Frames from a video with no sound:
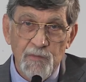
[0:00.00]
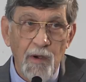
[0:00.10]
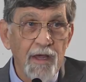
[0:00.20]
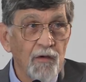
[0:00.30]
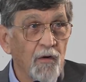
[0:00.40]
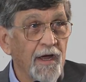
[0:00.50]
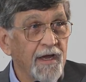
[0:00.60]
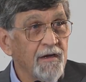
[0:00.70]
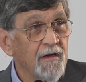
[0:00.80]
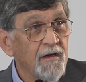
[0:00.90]
by the
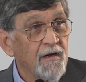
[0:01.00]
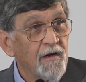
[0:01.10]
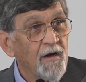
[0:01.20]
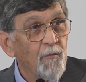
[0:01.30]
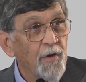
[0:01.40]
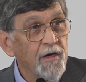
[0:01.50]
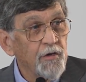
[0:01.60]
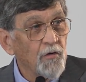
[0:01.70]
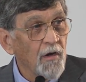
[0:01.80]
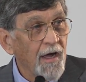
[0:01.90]
way, been
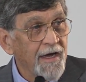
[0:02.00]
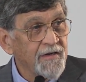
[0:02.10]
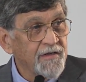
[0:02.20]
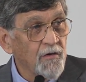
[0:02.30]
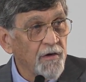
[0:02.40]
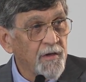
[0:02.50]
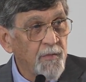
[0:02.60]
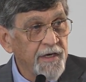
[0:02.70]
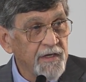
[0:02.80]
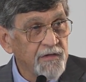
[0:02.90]
utilized in
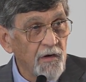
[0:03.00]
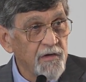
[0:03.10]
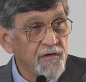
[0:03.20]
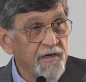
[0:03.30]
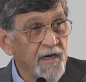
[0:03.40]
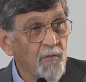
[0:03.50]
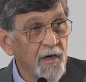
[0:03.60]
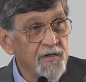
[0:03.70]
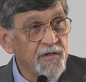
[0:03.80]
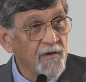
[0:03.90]
orthopedic surgery, and
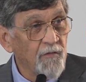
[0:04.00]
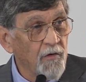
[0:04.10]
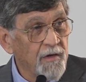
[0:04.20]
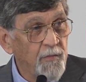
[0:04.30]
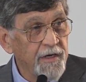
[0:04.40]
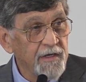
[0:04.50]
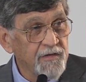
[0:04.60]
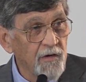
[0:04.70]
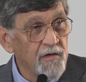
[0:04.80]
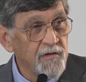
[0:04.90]
much of orthopedic
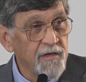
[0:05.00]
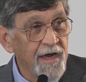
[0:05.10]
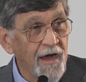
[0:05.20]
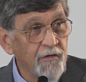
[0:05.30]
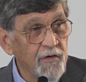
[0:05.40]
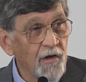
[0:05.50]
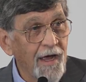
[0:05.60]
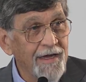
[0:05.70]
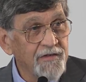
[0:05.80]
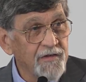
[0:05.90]
surgery now
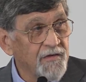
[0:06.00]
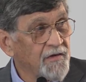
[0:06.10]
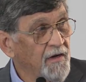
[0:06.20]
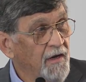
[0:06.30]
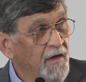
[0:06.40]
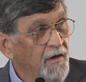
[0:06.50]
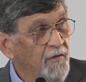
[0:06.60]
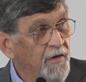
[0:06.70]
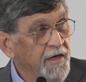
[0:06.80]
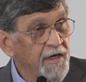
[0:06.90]
utilizes
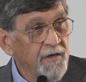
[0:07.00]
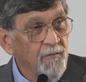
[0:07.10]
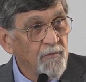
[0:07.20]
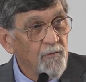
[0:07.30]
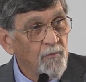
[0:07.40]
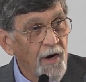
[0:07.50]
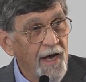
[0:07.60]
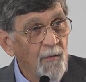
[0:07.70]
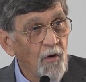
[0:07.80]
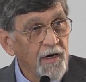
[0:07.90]
the
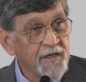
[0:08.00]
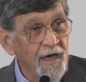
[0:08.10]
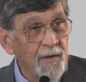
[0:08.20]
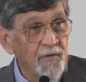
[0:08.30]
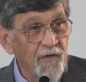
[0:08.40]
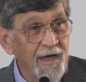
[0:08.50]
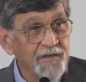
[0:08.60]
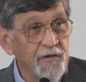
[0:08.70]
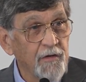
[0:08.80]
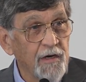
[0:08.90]
Branemark type of
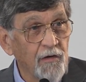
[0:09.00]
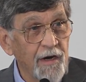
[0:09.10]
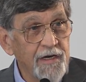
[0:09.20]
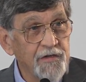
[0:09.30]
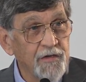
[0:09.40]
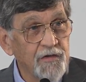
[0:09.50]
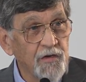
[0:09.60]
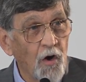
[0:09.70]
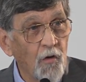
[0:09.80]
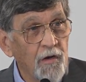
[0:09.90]
osseointegration,
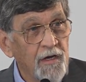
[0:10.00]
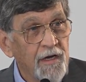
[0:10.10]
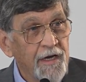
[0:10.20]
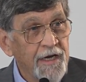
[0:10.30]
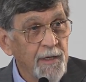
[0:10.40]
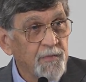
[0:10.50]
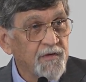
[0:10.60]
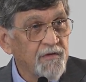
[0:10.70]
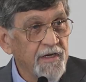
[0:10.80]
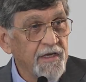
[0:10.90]
so
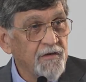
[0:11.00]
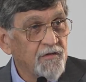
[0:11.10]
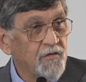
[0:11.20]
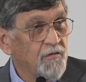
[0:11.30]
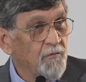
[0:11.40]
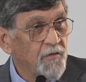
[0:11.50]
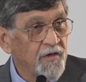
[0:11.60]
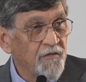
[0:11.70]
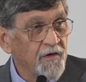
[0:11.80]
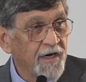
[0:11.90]
hips, knees,
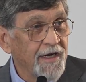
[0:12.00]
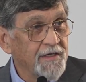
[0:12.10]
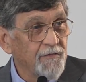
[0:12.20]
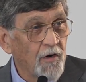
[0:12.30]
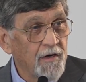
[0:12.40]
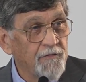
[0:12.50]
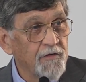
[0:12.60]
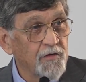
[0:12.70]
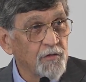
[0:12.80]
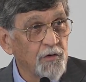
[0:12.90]
different kinds of
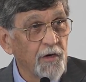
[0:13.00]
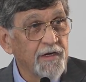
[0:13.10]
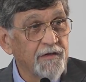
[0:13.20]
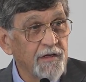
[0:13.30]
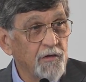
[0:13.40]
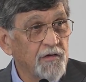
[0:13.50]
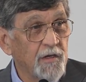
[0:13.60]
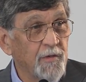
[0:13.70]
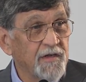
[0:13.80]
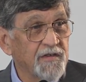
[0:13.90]
artificial joints that used to
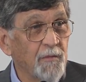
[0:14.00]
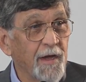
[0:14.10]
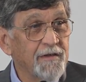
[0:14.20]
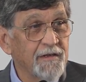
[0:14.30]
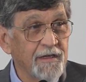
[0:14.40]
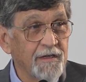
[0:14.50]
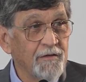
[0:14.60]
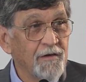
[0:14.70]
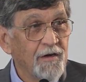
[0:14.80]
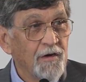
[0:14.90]
be cemented
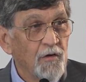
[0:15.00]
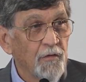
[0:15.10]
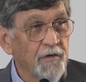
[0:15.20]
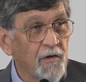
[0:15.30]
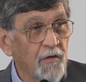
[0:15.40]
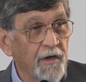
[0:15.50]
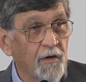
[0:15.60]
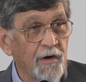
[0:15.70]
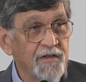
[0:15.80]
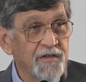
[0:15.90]
in with acrylic
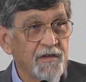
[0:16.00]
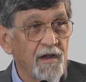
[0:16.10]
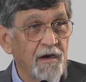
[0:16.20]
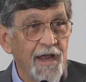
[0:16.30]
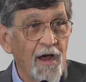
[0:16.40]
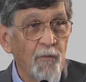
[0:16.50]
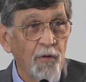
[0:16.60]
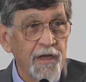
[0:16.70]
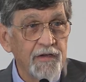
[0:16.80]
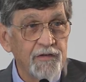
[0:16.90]
resin are now
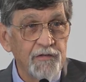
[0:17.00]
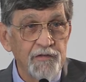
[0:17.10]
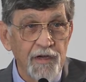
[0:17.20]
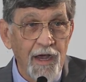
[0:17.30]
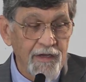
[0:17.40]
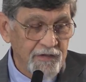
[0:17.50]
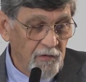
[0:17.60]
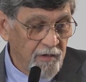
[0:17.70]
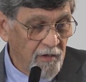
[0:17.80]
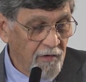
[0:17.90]
placed using
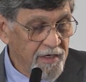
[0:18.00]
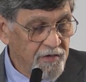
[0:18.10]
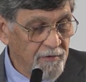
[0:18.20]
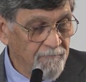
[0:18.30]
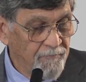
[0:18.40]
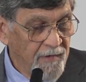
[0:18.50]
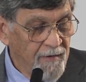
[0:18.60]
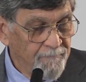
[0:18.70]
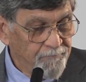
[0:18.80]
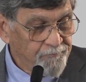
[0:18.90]
osseointegration.
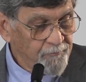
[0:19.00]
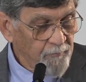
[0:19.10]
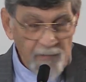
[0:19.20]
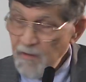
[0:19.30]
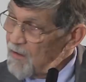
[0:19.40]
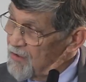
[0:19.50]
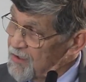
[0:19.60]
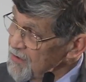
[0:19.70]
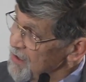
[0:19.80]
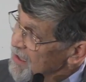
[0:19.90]

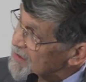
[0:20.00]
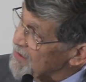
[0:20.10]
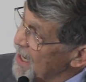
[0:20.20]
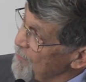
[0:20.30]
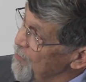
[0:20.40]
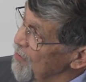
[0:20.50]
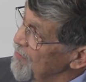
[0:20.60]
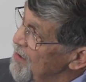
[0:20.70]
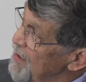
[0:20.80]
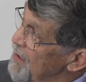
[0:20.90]
Just an
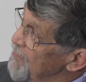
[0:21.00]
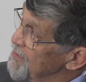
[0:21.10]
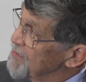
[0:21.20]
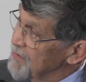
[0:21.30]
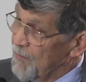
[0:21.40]
example, this is a